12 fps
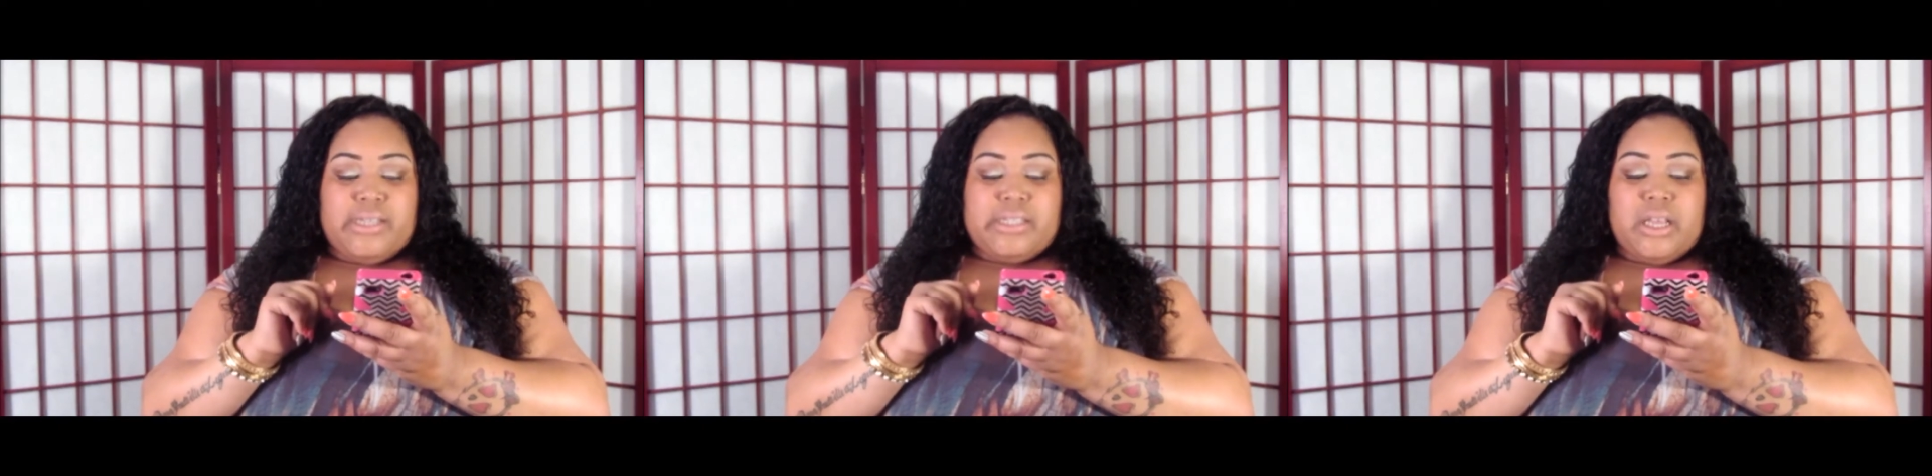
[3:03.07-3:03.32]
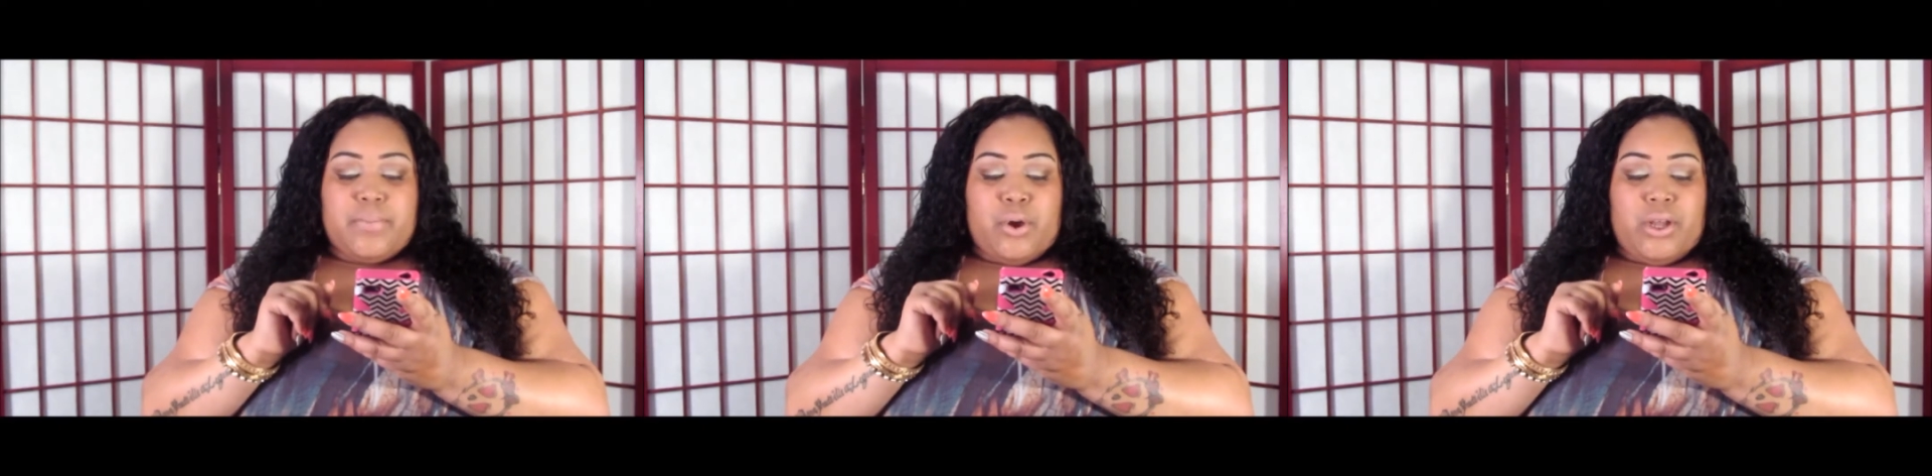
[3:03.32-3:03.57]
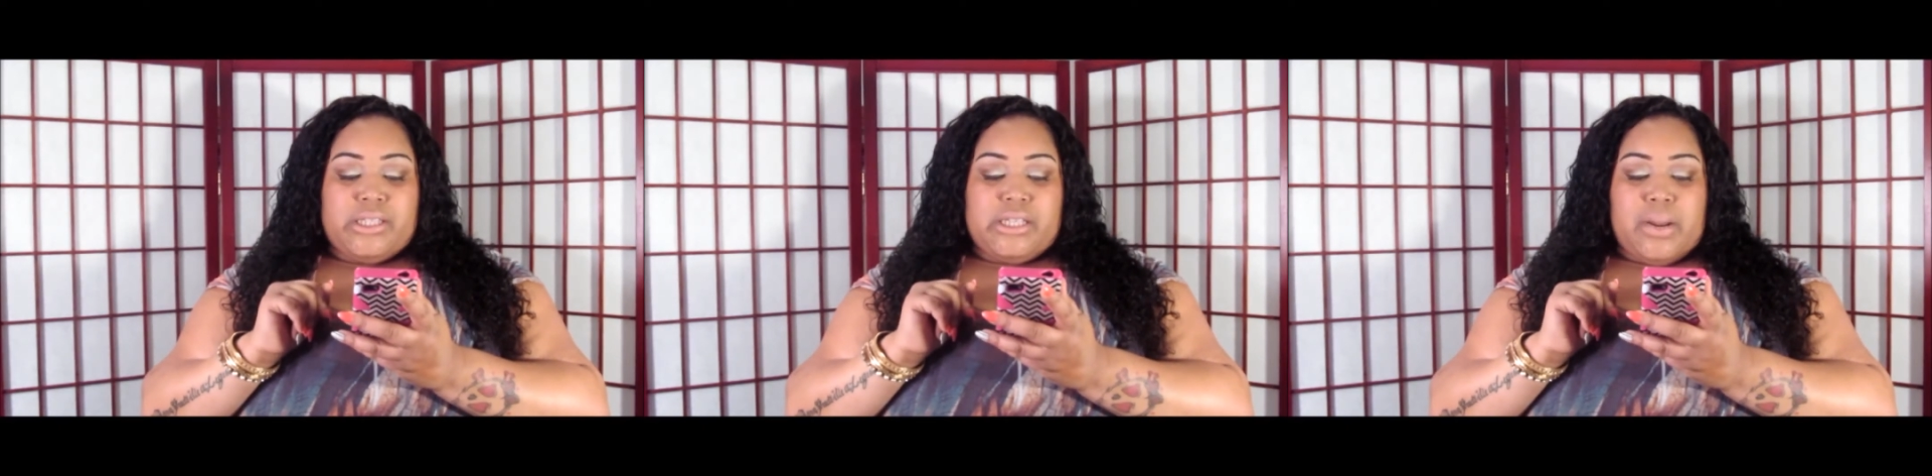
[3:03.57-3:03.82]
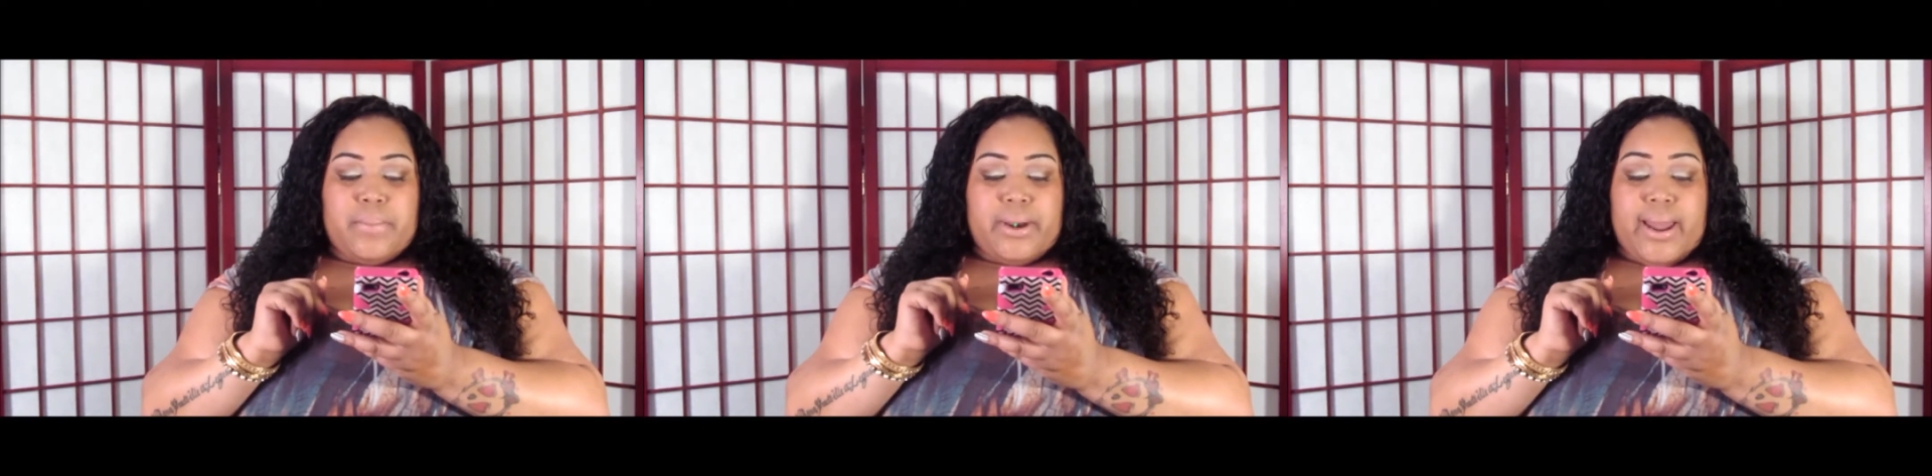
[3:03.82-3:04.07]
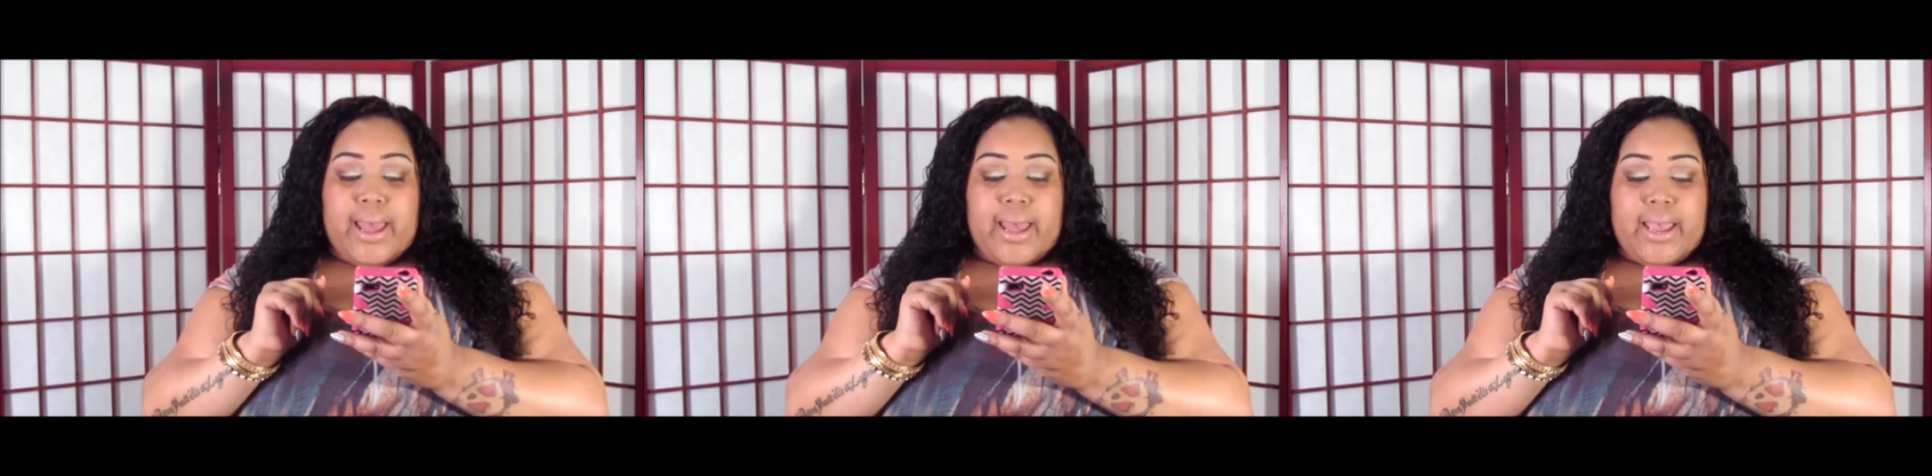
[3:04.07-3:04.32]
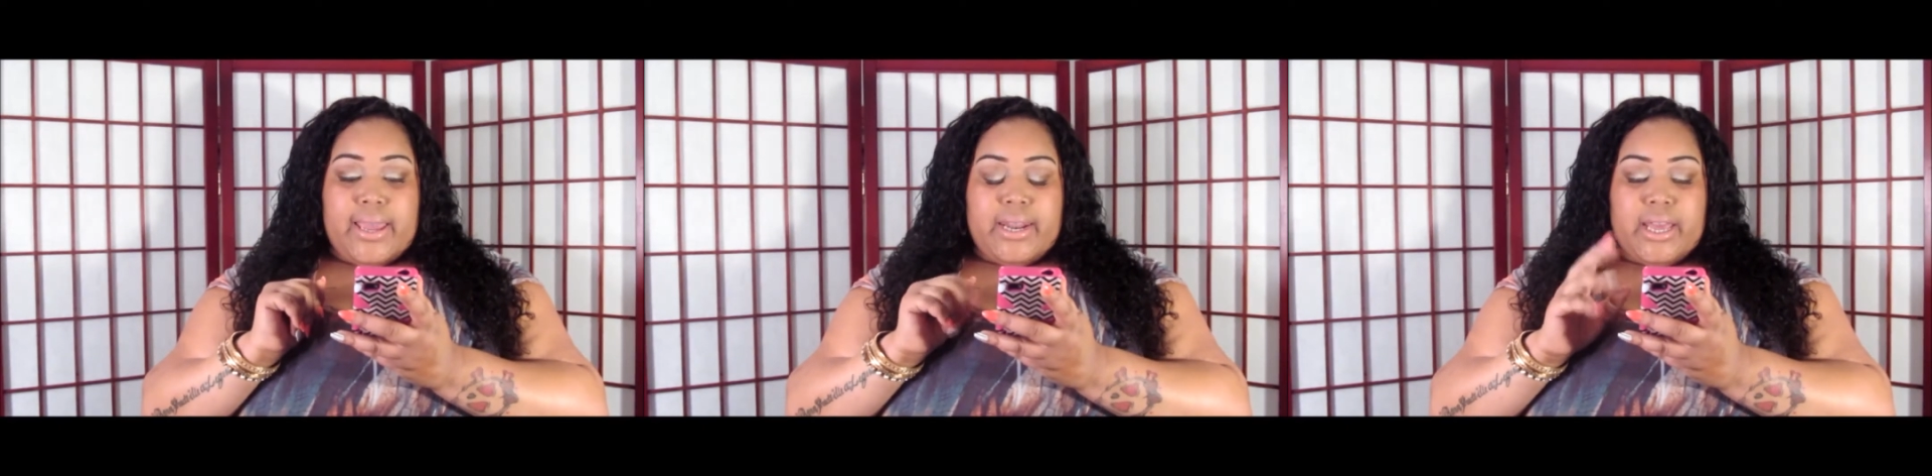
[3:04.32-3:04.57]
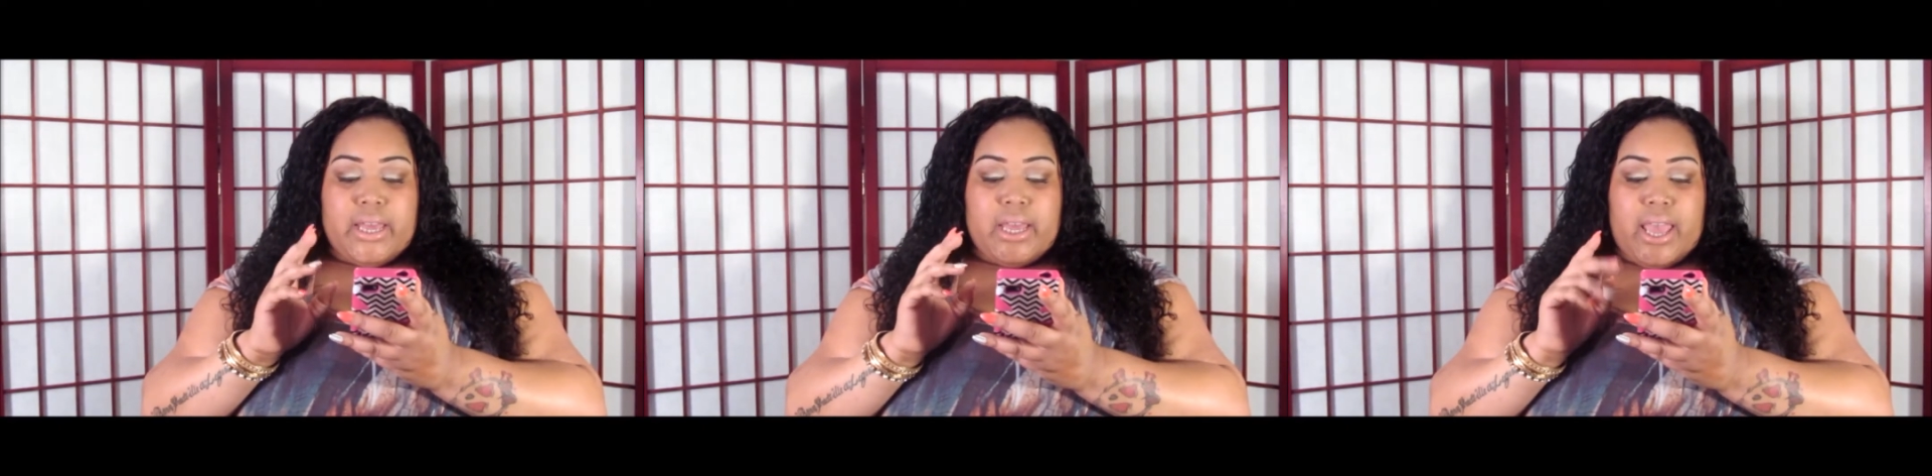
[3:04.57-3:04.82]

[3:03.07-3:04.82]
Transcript: to skip on to number nine.